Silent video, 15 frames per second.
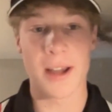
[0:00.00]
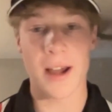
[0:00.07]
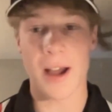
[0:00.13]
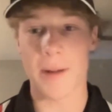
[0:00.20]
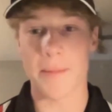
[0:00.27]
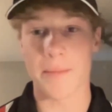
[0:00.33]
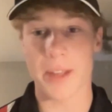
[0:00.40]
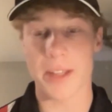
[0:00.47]

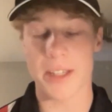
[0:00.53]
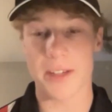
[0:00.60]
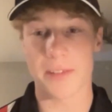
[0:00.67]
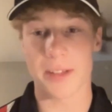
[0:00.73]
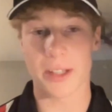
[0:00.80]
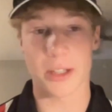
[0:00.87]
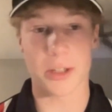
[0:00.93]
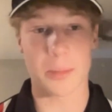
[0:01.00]
it's
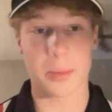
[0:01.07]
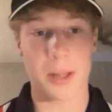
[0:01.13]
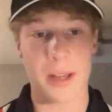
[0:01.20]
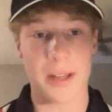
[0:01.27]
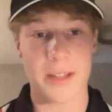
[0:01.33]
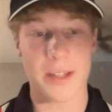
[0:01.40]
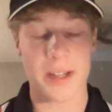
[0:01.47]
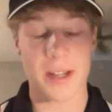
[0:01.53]
definitely a good
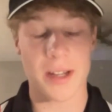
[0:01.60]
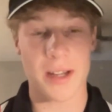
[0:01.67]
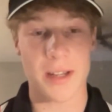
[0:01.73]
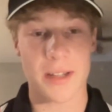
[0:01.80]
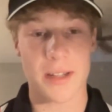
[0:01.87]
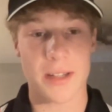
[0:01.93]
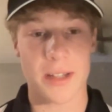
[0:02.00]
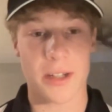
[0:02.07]
place
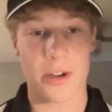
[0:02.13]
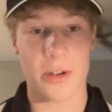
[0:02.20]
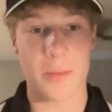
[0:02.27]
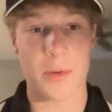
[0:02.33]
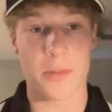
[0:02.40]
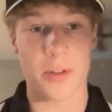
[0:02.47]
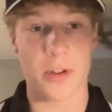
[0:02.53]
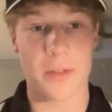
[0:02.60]
to go and
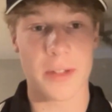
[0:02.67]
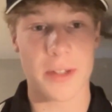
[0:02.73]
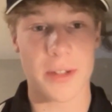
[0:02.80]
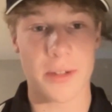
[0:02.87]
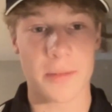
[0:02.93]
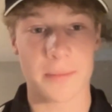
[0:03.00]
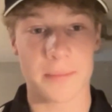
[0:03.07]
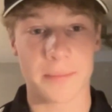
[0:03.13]
move over to.